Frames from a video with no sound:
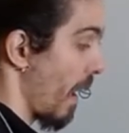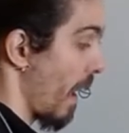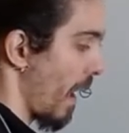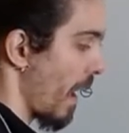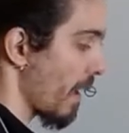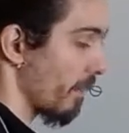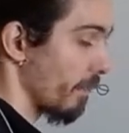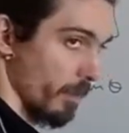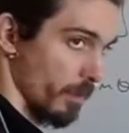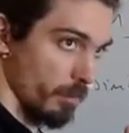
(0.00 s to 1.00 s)
and
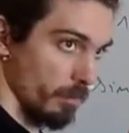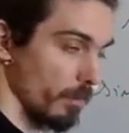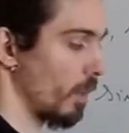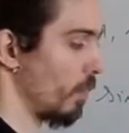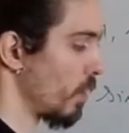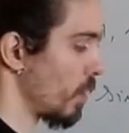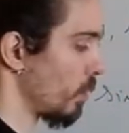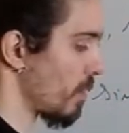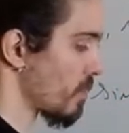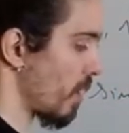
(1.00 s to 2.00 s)
the
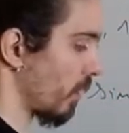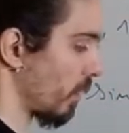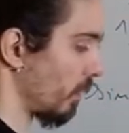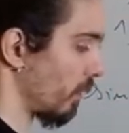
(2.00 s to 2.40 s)
unit circle.